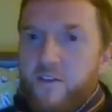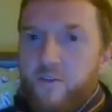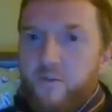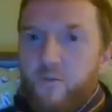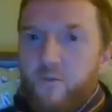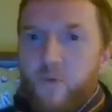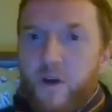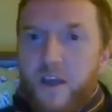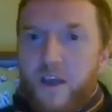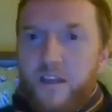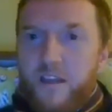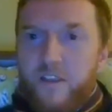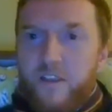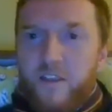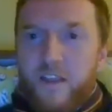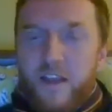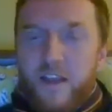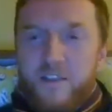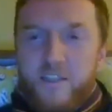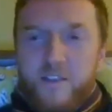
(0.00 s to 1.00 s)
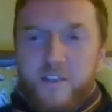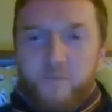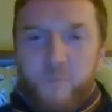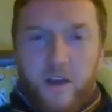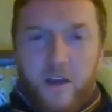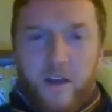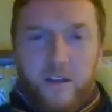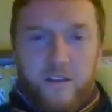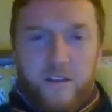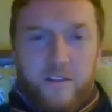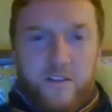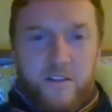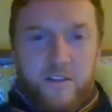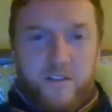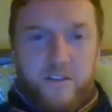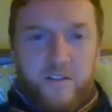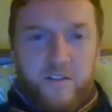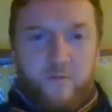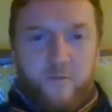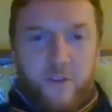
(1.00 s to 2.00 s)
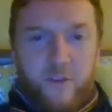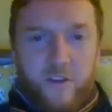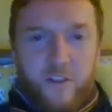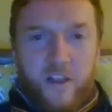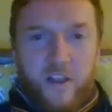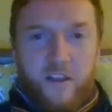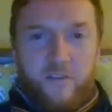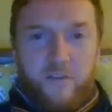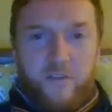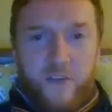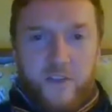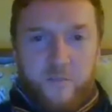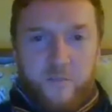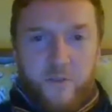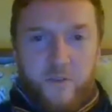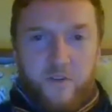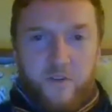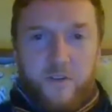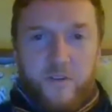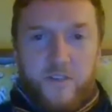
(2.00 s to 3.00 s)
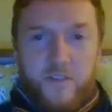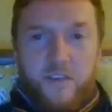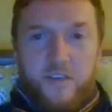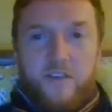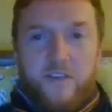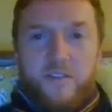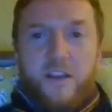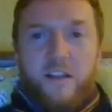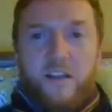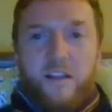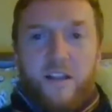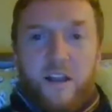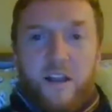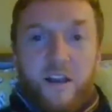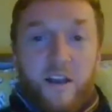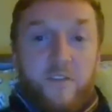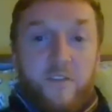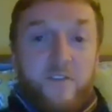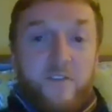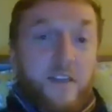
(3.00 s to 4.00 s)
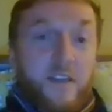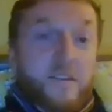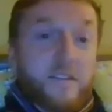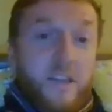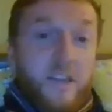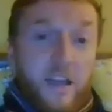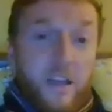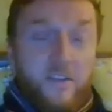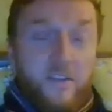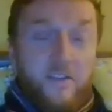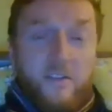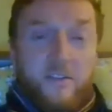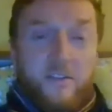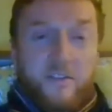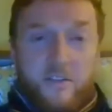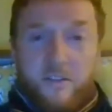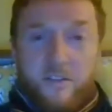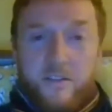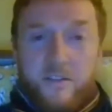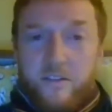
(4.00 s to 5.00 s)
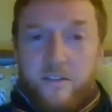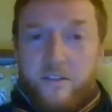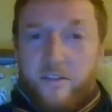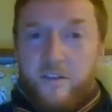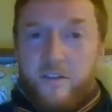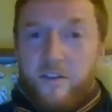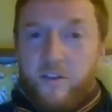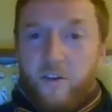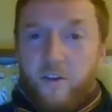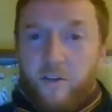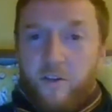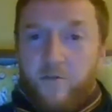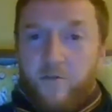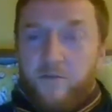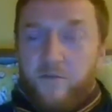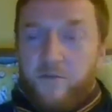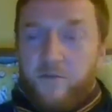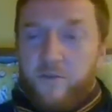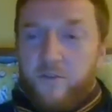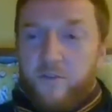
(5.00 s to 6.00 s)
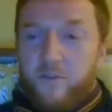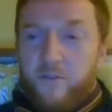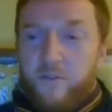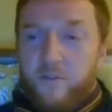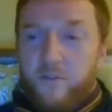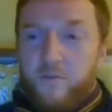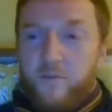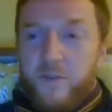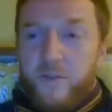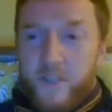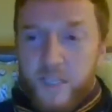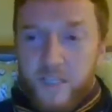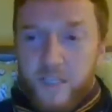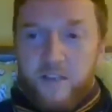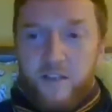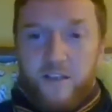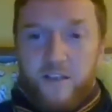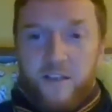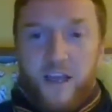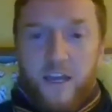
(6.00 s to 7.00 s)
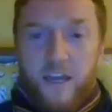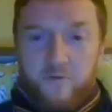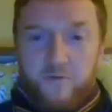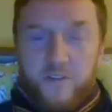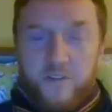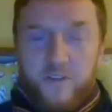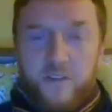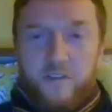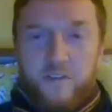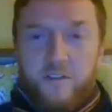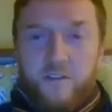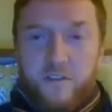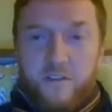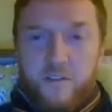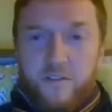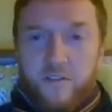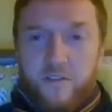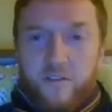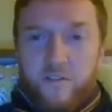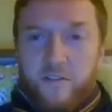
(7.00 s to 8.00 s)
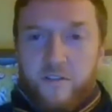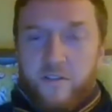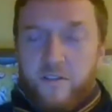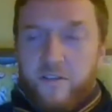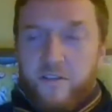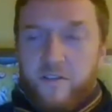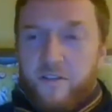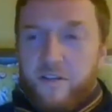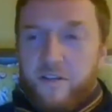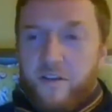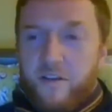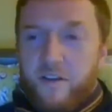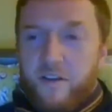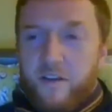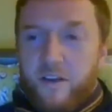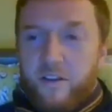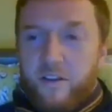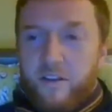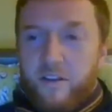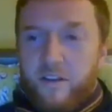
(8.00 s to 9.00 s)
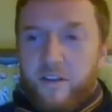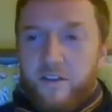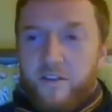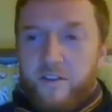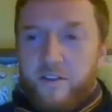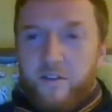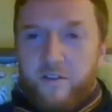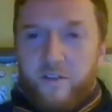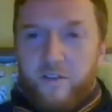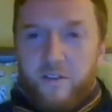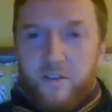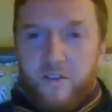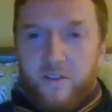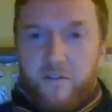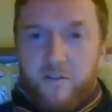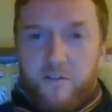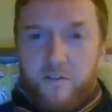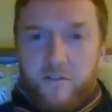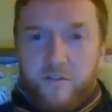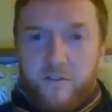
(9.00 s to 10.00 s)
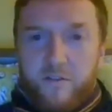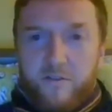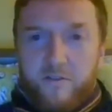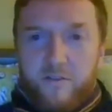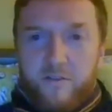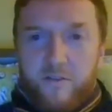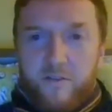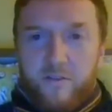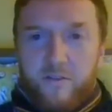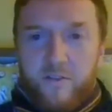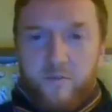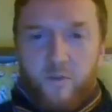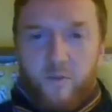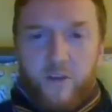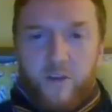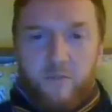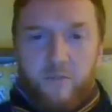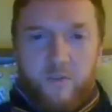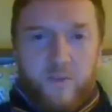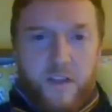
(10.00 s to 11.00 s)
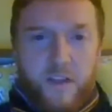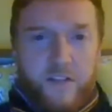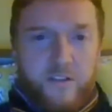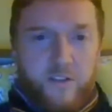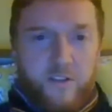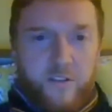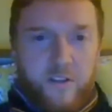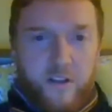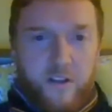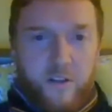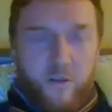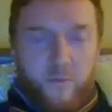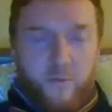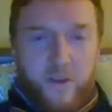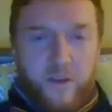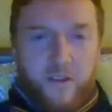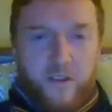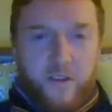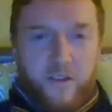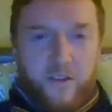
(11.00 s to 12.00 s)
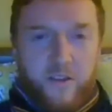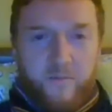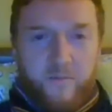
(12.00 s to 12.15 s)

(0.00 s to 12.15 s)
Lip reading: way that that spiders into the real life experiences and lives and deaths of particularly actresses, I think is something that is worth reflecting on a little bit.